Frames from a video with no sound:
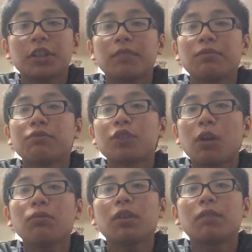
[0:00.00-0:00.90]
And if you
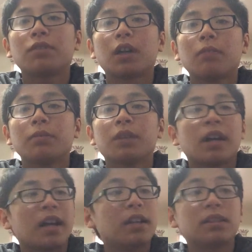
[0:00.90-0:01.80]
don't love dubs,
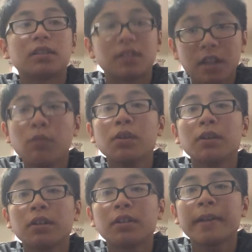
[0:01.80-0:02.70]
it's still a
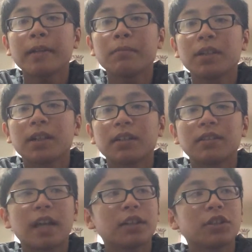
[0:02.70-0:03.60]
good thing
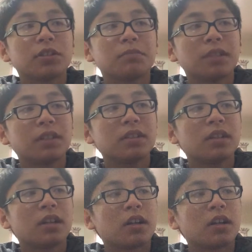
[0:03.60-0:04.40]
because that just means